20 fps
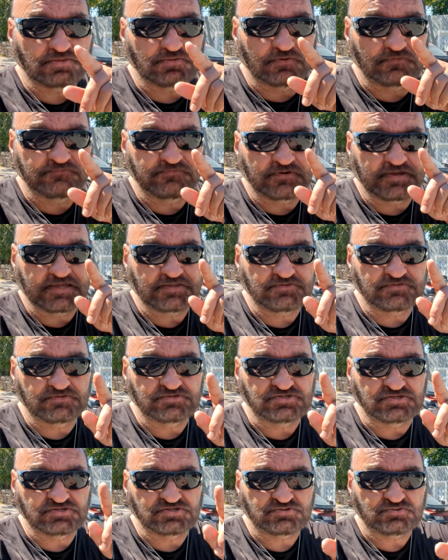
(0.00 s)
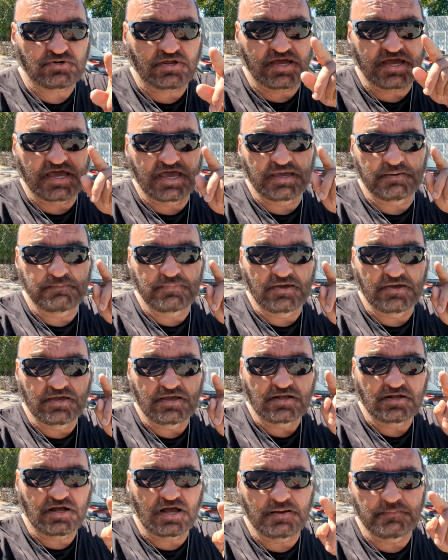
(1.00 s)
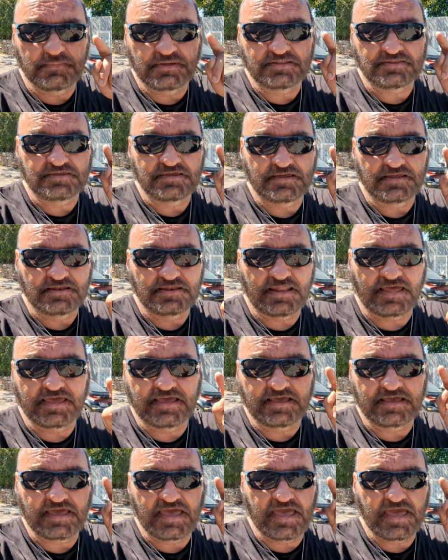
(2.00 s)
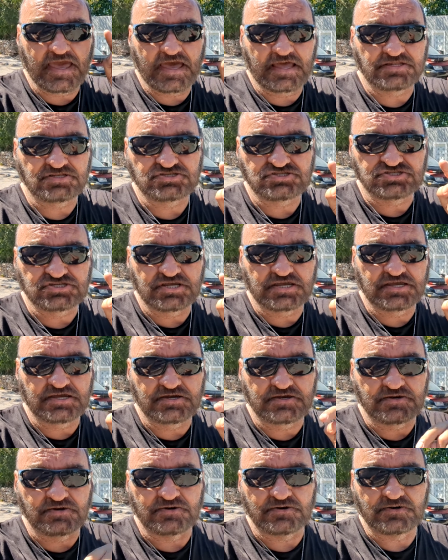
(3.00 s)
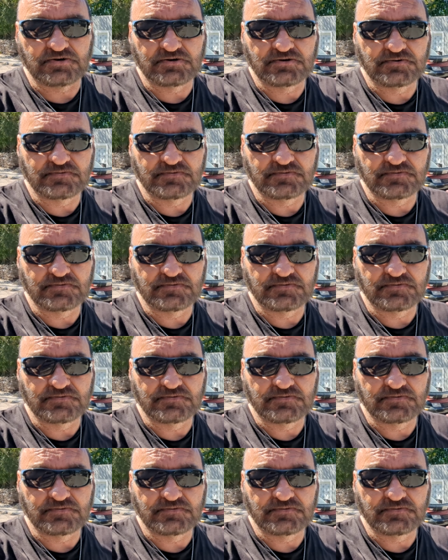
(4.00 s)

Don't forget to subscribe, comment, like, and share.